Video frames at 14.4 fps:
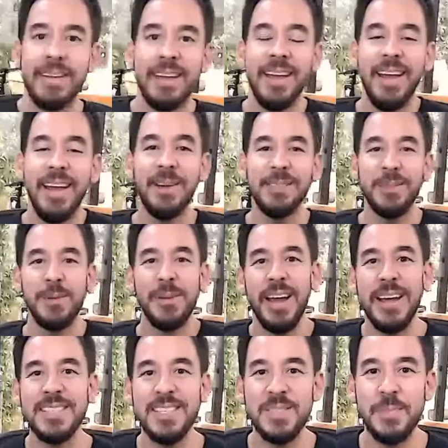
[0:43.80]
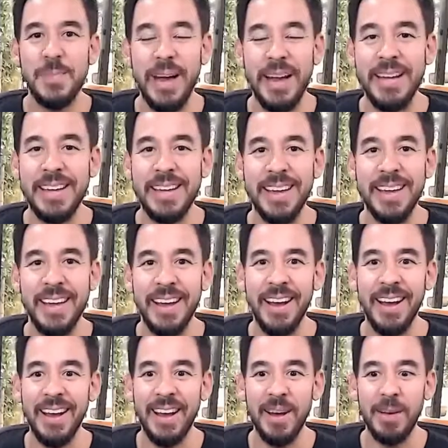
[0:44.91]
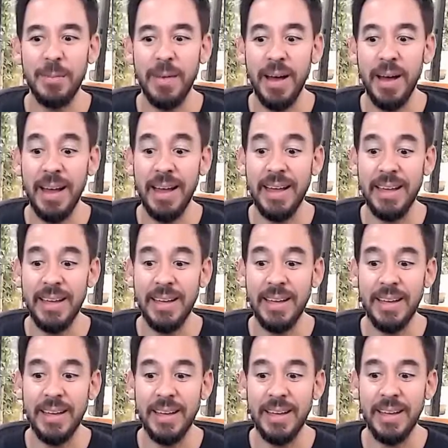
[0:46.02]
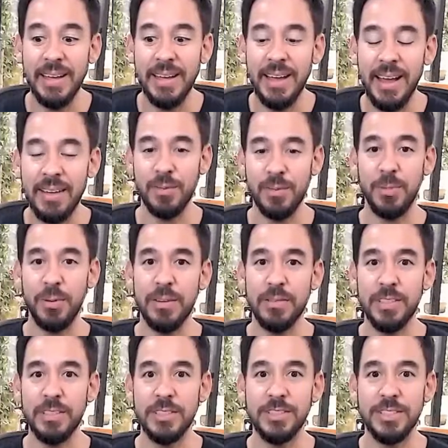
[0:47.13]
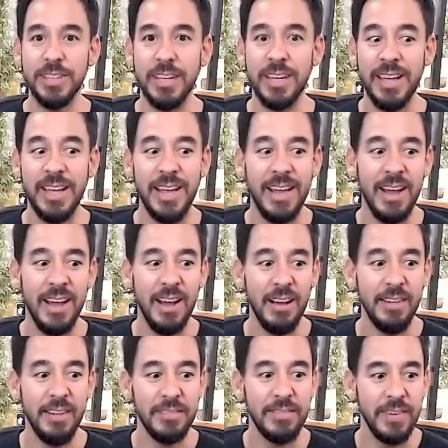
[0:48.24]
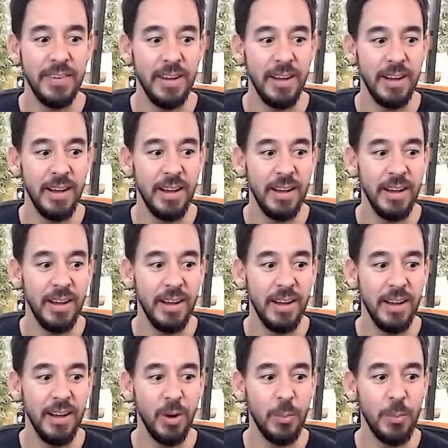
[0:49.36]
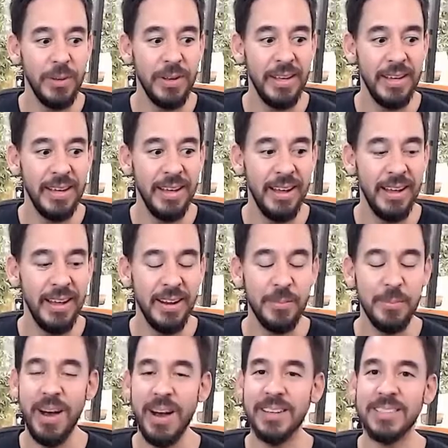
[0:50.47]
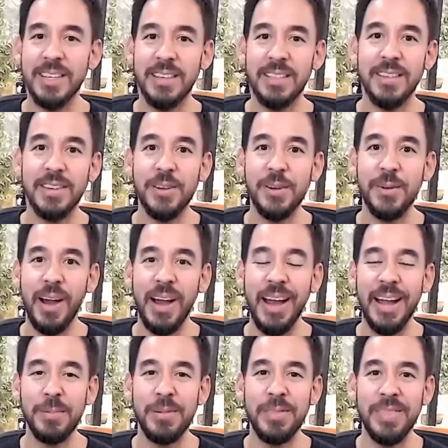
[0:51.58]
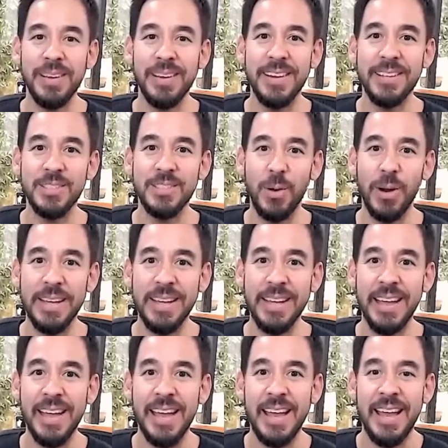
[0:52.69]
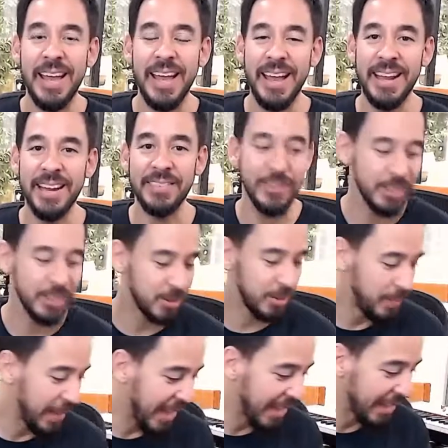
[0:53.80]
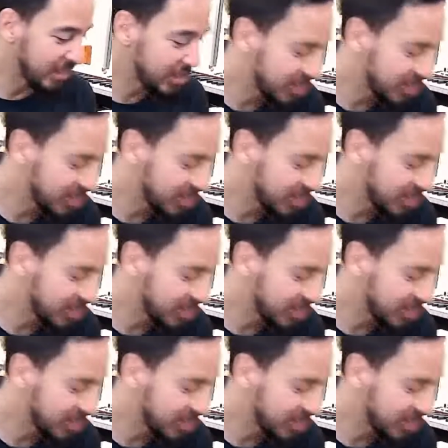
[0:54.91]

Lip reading: Hey, what's up, you guys? It's Mike. I have the privilege of opening and unboxing the new Hybrid Theory 20 anniversary package